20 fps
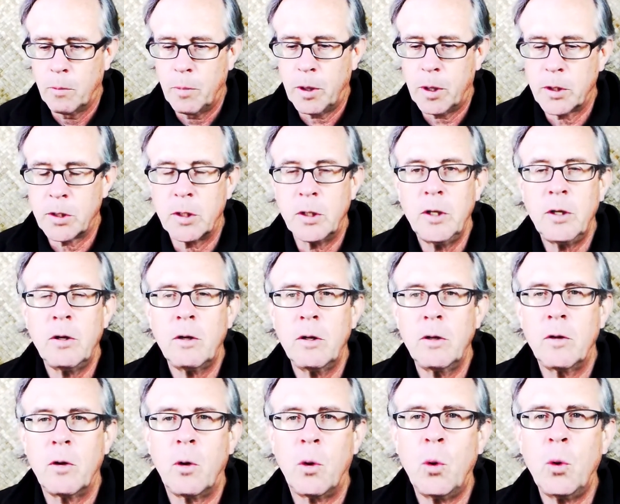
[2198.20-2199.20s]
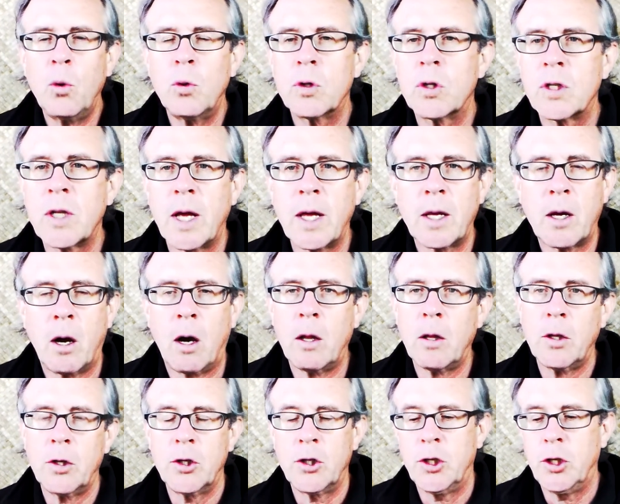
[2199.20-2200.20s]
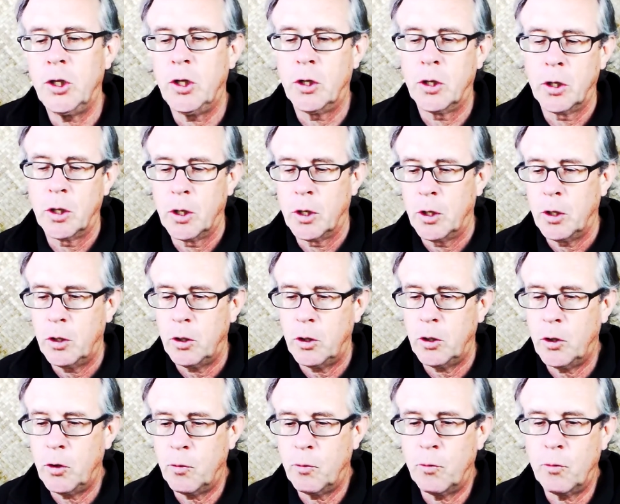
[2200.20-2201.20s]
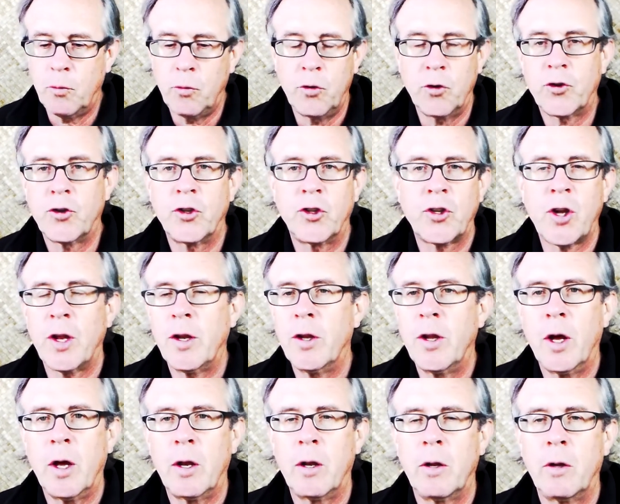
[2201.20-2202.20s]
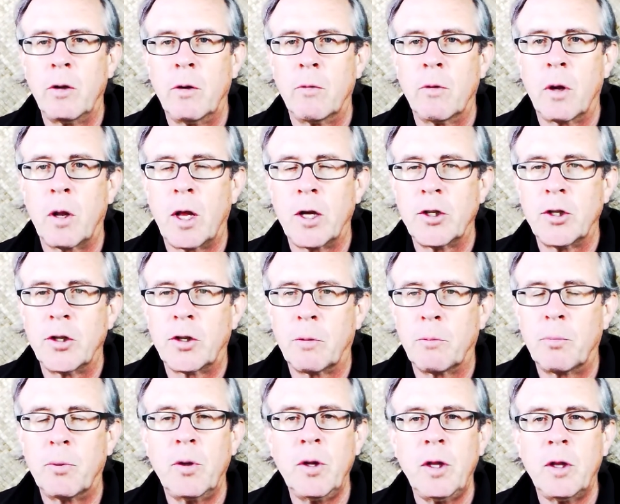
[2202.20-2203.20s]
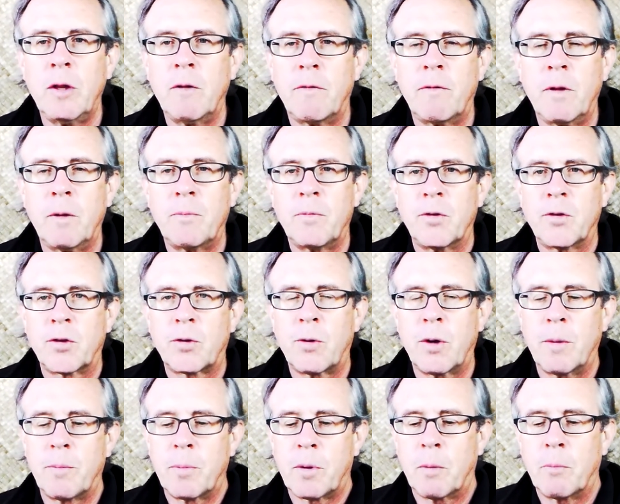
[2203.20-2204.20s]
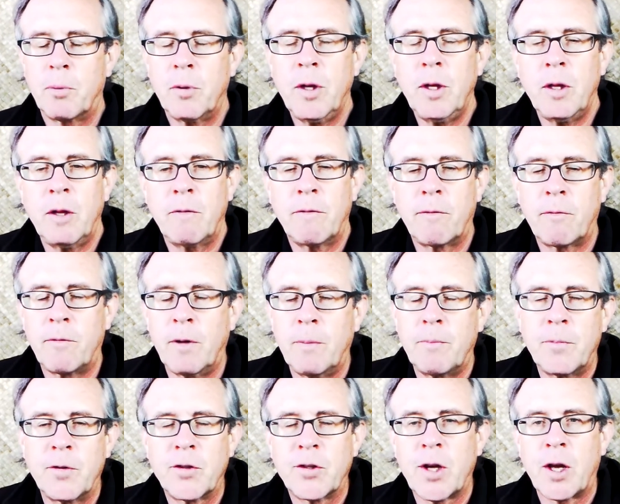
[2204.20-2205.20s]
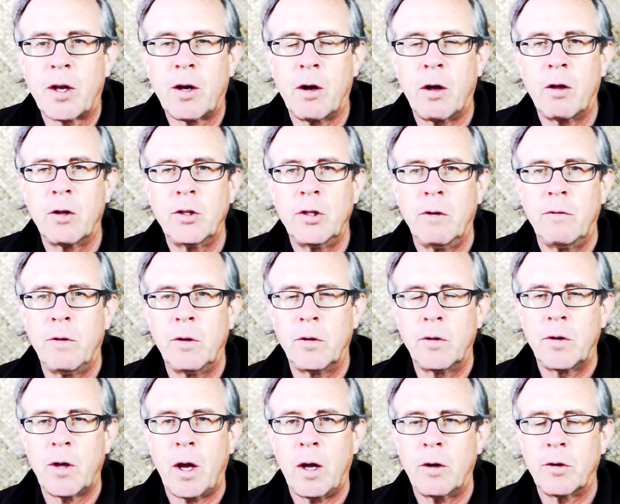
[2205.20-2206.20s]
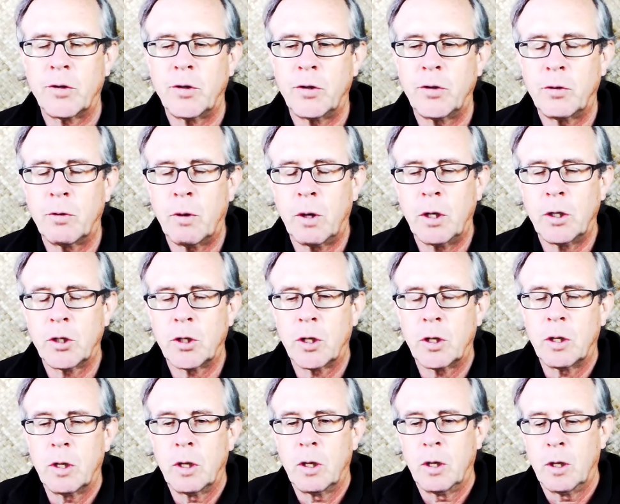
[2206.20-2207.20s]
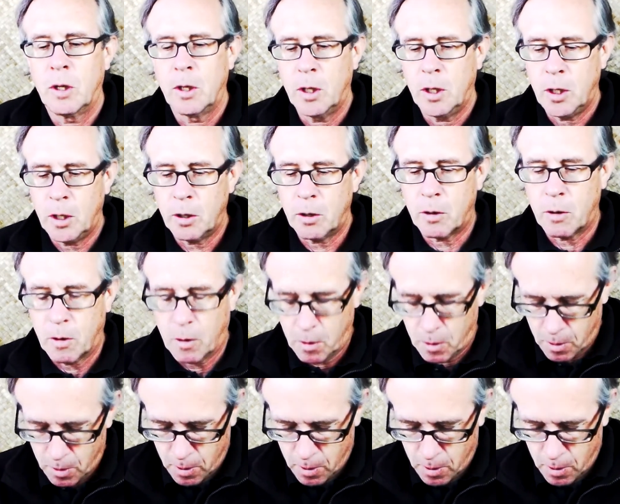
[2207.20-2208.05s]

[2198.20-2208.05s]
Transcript: because literally the whole psychology, you're just undone. You realize you completely flipped the script, completely flipped the psychology of the entire situation here.